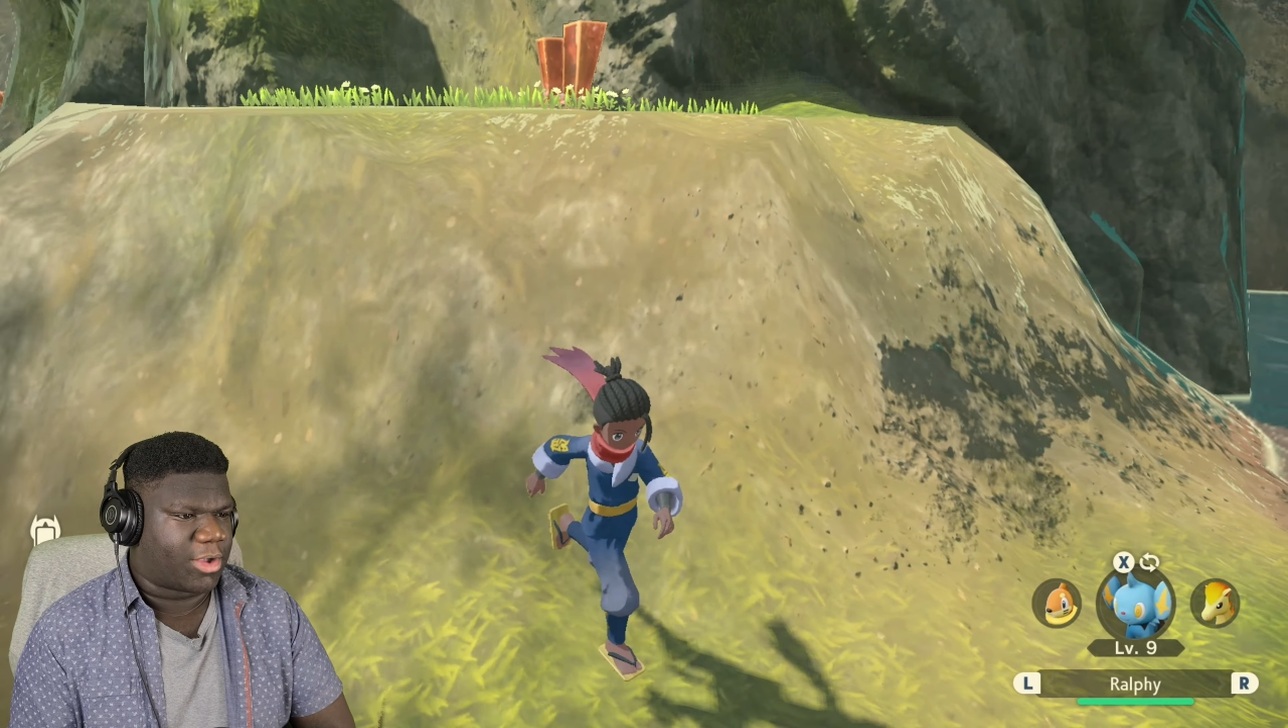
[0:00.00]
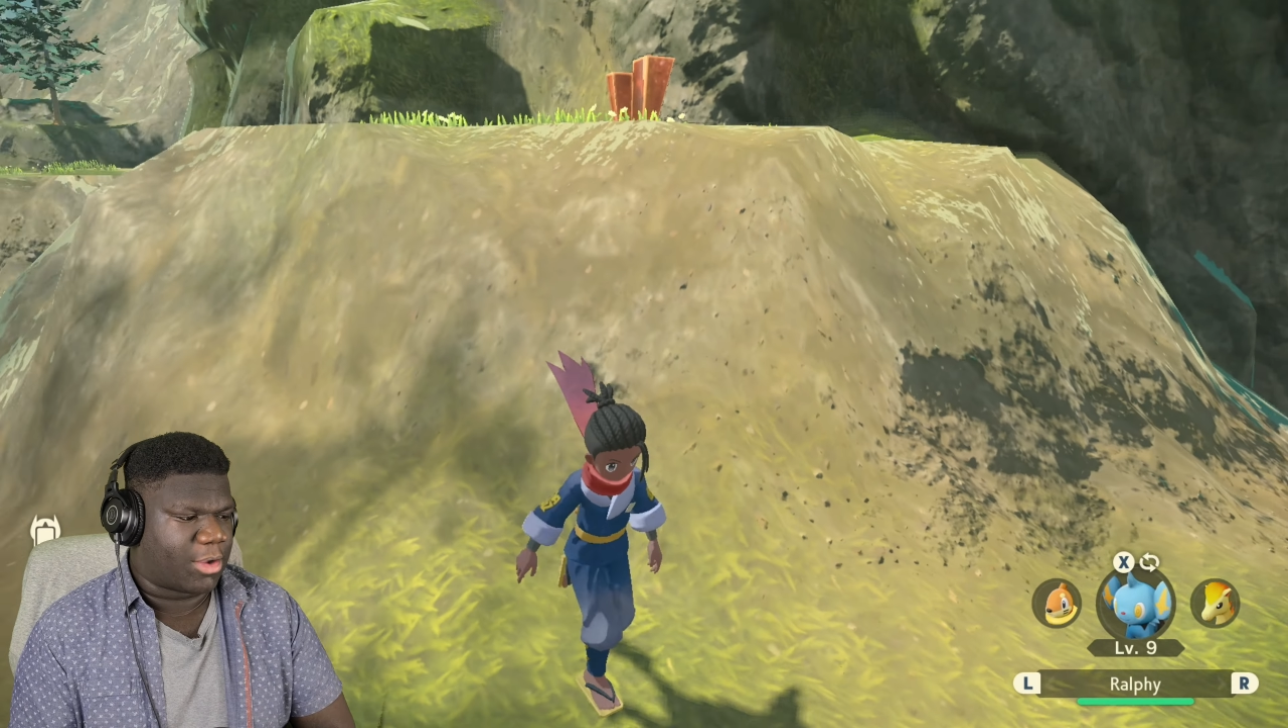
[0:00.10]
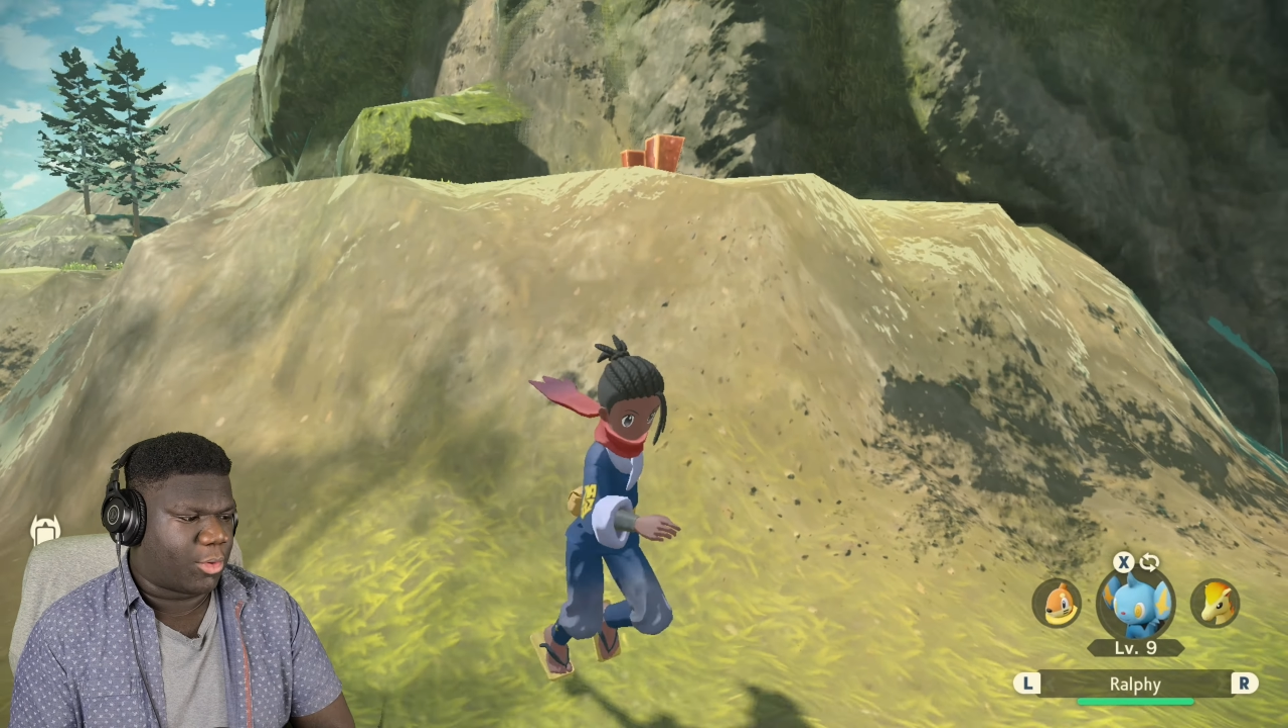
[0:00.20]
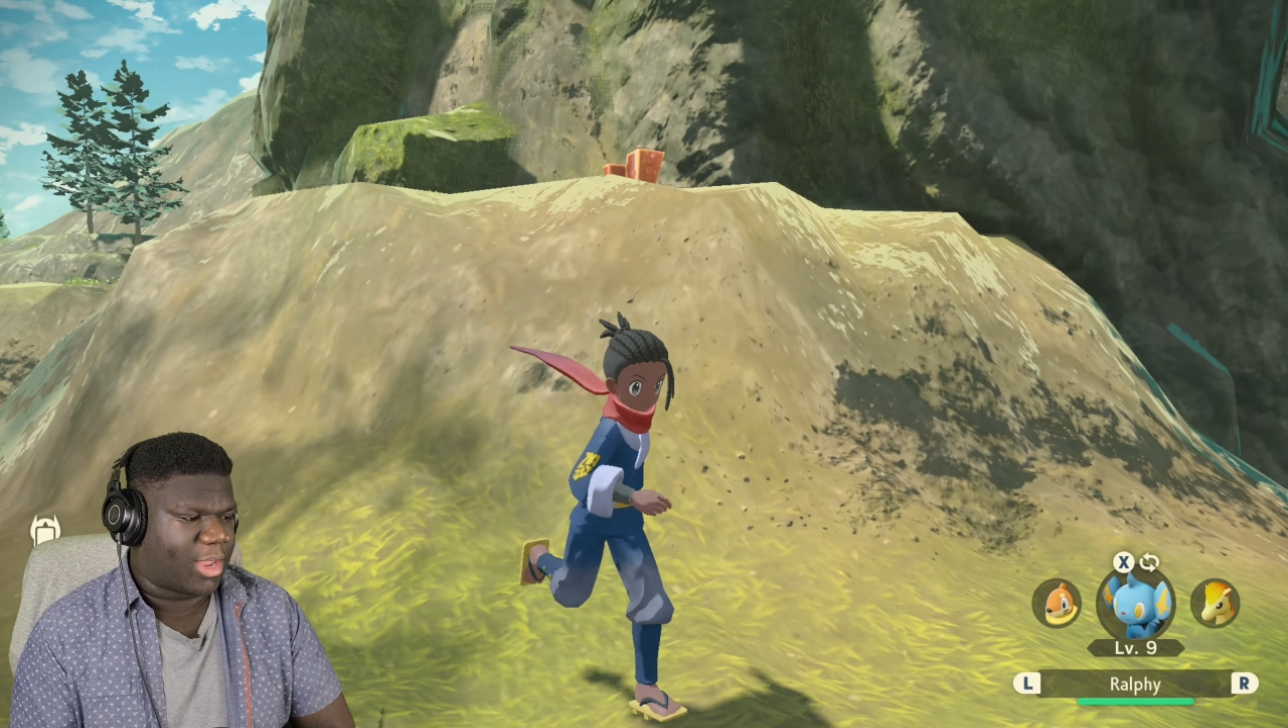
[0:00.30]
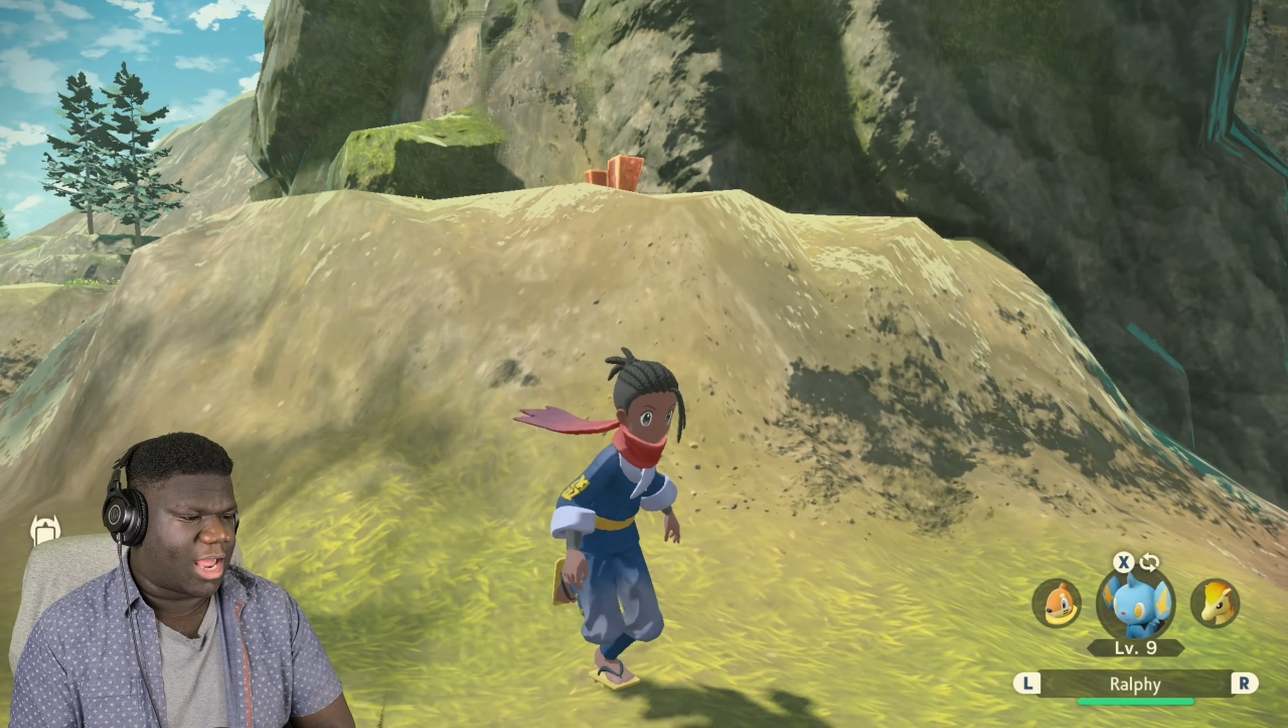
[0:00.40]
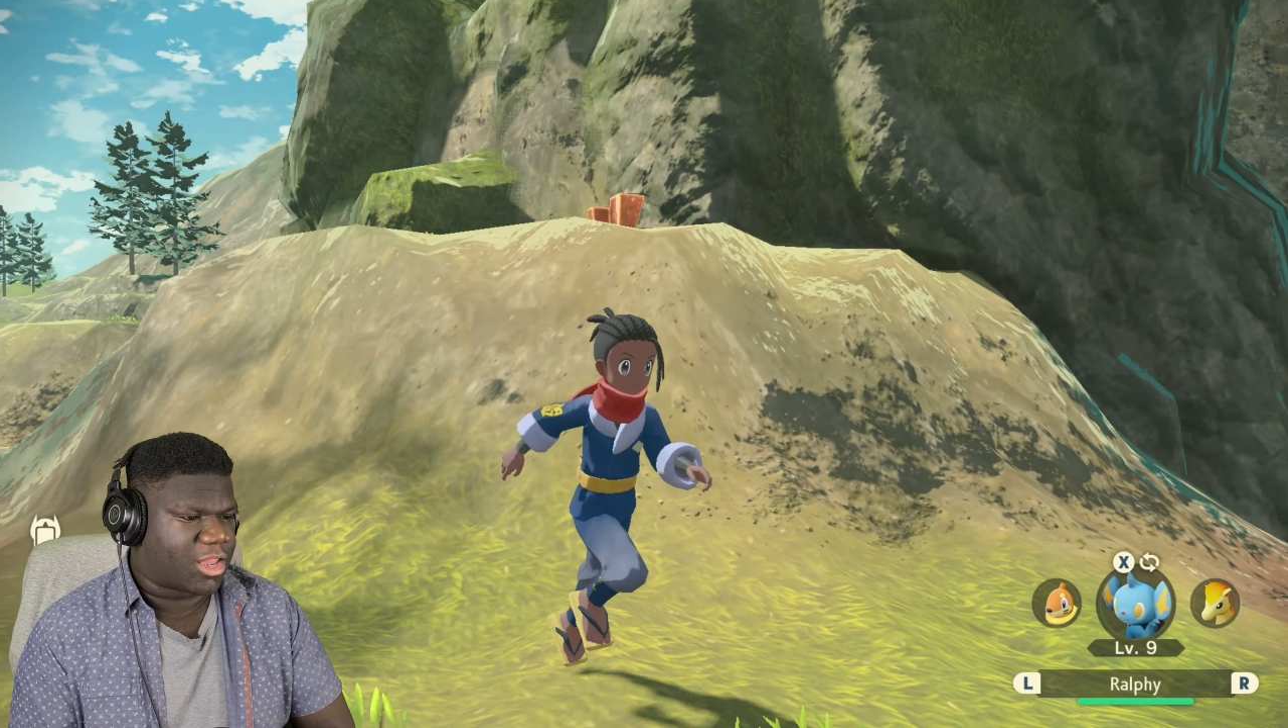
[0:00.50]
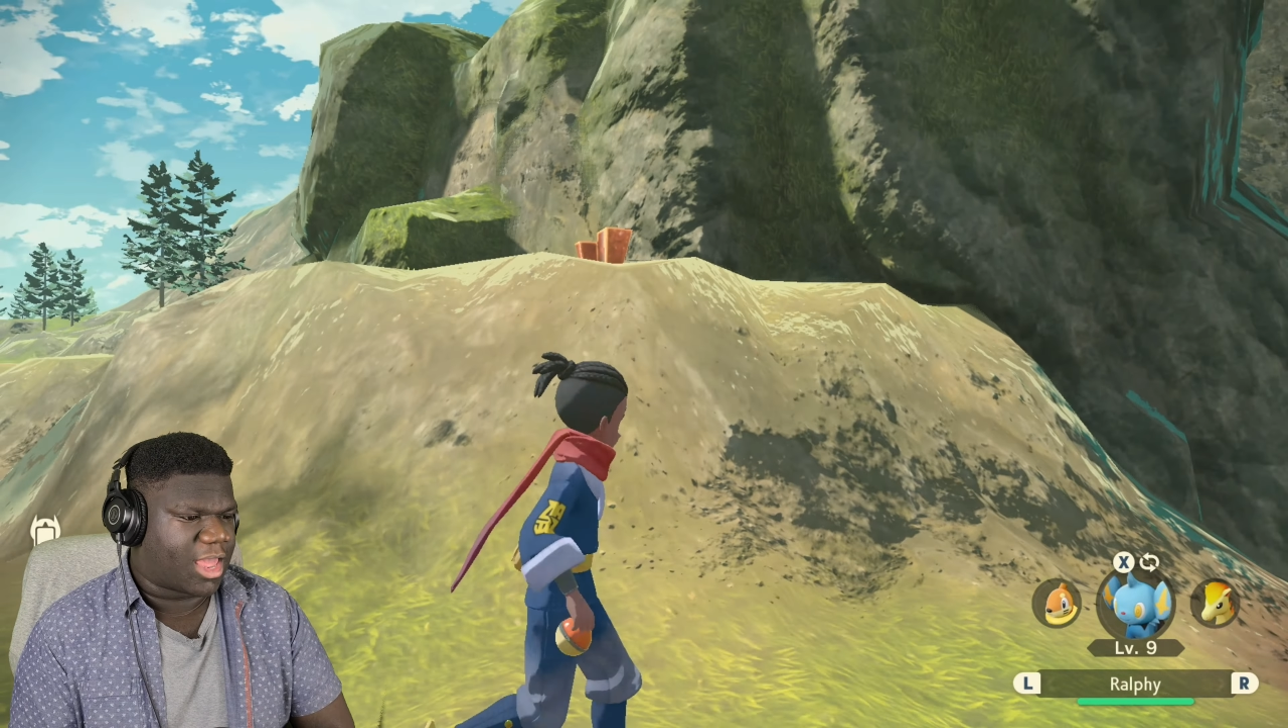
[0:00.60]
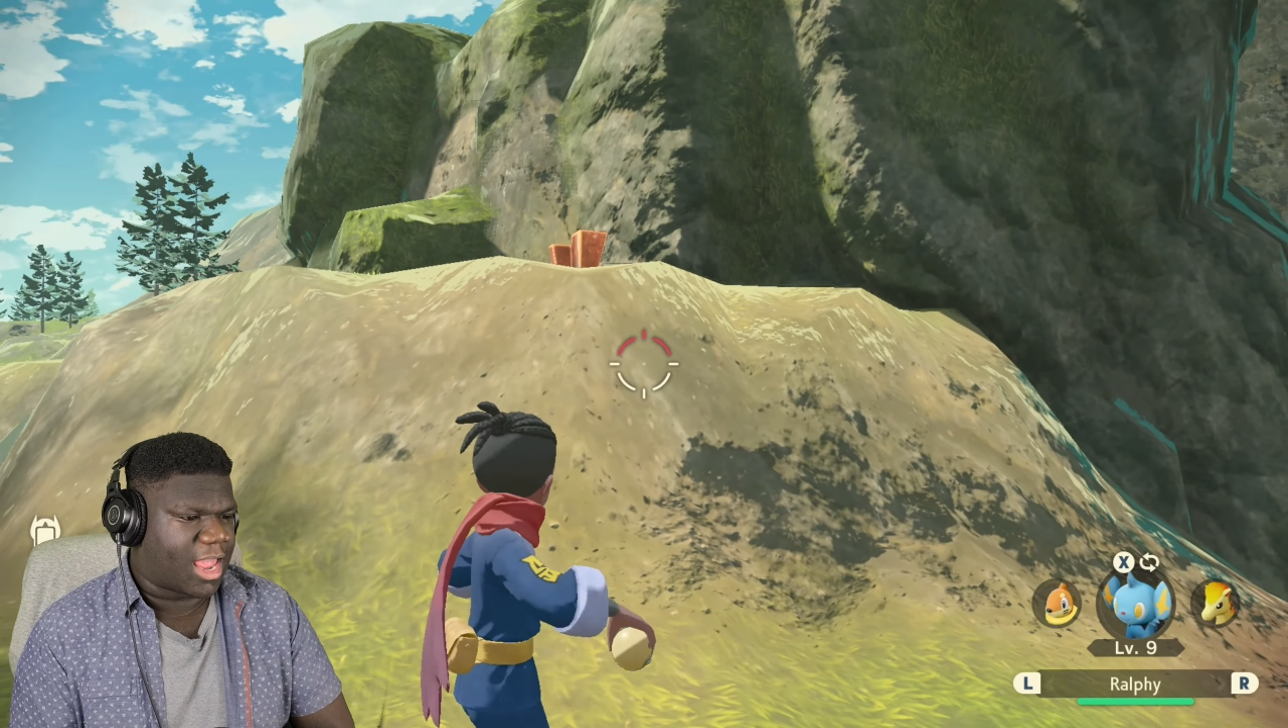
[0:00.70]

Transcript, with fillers: Okay. Well, we actually